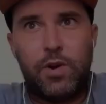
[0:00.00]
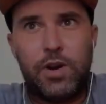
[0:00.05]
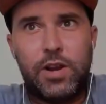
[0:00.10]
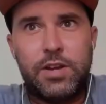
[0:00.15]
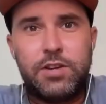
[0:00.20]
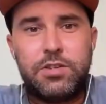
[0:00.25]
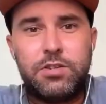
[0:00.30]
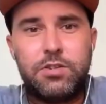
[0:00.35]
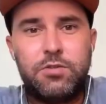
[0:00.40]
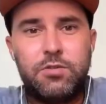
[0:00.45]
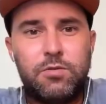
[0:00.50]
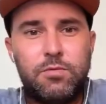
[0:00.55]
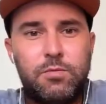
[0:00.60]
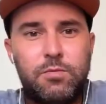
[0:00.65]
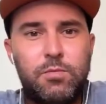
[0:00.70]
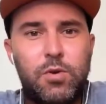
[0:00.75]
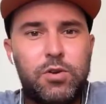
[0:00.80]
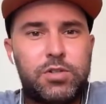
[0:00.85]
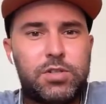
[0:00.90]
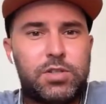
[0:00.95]
what I do
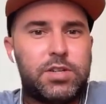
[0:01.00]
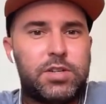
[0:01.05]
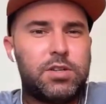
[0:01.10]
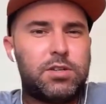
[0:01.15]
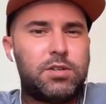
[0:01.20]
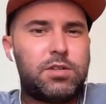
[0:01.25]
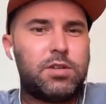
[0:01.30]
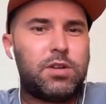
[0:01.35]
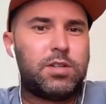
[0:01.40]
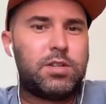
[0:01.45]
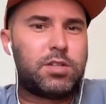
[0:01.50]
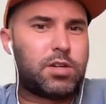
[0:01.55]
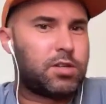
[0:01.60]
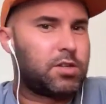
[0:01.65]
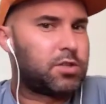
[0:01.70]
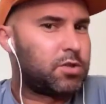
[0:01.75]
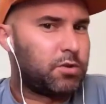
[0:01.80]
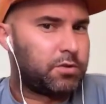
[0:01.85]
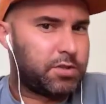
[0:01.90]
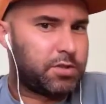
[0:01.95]
mostly is
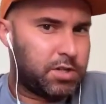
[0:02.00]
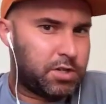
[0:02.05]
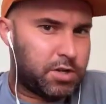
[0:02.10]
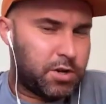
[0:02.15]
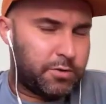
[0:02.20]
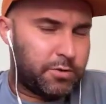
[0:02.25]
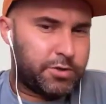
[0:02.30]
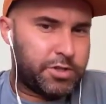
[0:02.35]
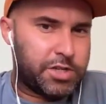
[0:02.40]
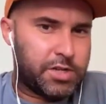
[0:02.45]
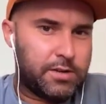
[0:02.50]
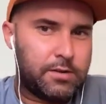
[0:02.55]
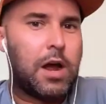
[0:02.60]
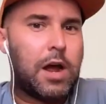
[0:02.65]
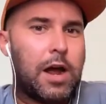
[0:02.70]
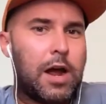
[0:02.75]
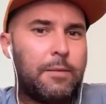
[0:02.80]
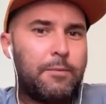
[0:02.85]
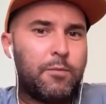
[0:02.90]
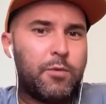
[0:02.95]
consulting, coaching.
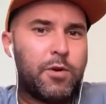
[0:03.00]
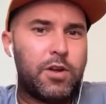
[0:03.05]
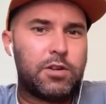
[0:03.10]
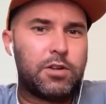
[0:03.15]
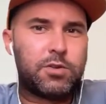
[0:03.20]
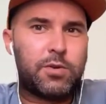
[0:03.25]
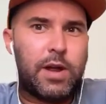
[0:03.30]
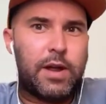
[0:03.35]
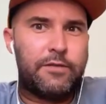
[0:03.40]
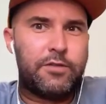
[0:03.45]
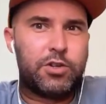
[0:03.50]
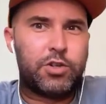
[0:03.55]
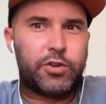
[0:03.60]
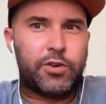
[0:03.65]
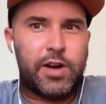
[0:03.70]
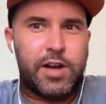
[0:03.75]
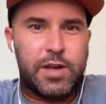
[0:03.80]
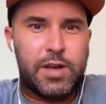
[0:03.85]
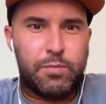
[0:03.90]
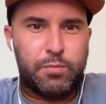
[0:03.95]
We also have a
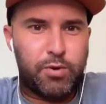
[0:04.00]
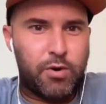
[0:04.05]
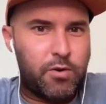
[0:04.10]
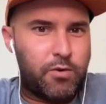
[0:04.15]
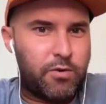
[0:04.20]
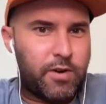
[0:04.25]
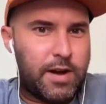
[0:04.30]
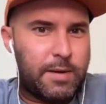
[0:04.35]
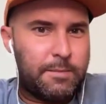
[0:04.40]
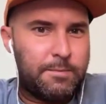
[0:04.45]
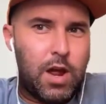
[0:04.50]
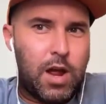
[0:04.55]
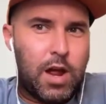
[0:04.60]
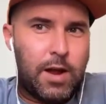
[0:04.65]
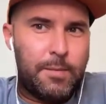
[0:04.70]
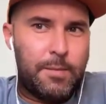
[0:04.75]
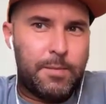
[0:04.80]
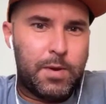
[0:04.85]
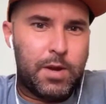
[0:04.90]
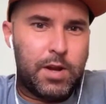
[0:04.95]
training program.
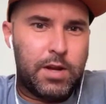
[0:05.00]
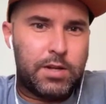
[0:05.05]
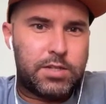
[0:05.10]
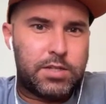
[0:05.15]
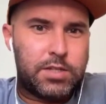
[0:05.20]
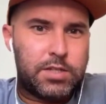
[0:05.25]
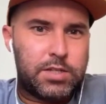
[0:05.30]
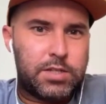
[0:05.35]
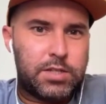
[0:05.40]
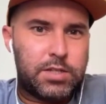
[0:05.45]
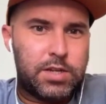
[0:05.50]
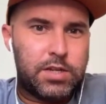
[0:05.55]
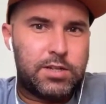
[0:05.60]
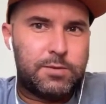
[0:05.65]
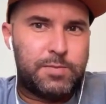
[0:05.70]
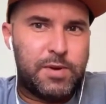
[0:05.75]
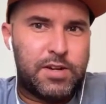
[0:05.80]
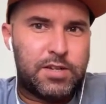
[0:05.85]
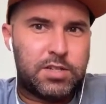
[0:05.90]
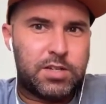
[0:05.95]
It's
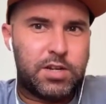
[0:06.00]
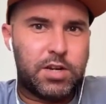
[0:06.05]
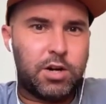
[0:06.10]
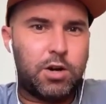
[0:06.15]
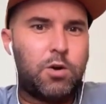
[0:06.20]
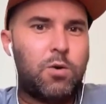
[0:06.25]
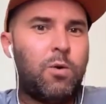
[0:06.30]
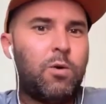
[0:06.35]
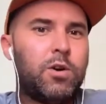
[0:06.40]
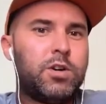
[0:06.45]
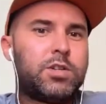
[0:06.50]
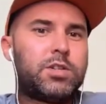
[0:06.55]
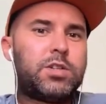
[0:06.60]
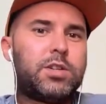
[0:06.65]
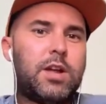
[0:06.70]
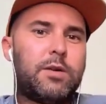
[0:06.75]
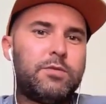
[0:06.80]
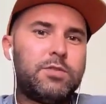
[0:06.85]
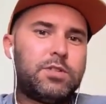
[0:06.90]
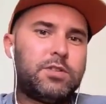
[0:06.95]
basically a course
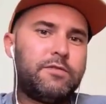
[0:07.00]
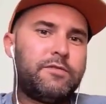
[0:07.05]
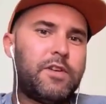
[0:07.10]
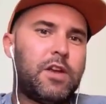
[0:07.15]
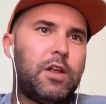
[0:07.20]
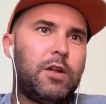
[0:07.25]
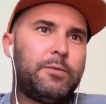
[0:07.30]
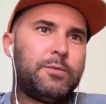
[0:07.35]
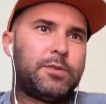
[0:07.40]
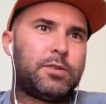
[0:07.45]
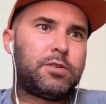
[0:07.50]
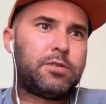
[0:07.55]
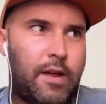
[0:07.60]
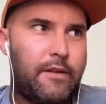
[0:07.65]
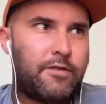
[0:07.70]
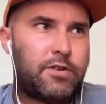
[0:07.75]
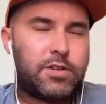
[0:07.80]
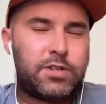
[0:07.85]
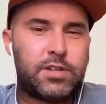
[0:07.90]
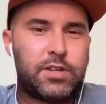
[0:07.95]
that was developed
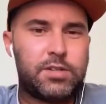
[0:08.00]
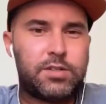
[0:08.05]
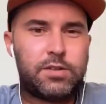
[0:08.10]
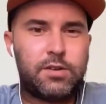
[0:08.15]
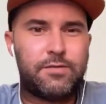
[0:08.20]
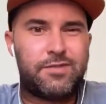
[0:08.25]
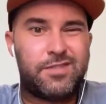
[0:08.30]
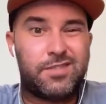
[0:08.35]
ever since,